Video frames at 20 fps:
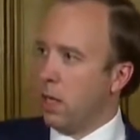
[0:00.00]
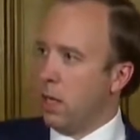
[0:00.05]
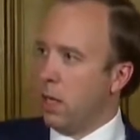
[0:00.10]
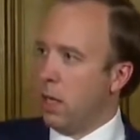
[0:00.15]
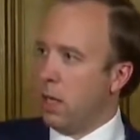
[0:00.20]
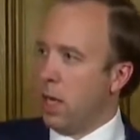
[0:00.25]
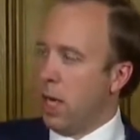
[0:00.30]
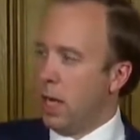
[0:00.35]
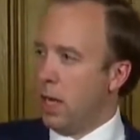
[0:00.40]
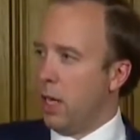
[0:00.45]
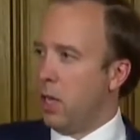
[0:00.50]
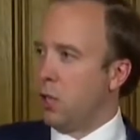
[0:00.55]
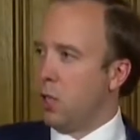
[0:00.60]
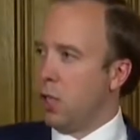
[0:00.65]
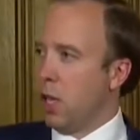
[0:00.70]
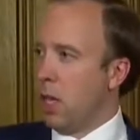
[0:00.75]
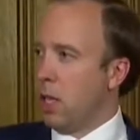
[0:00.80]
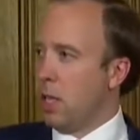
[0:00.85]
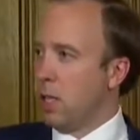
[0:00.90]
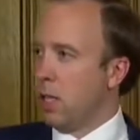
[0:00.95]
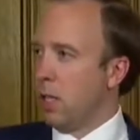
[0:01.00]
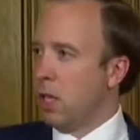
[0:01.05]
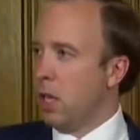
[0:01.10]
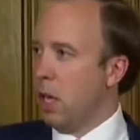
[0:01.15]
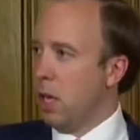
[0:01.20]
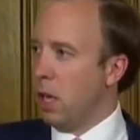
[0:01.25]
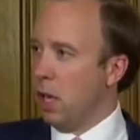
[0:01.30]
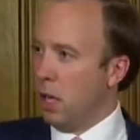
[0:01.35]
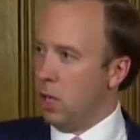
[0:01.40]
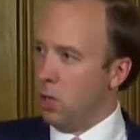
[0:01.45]
the NHS
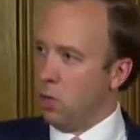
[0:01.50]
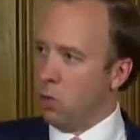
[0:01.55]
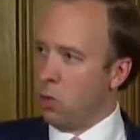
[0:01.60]
in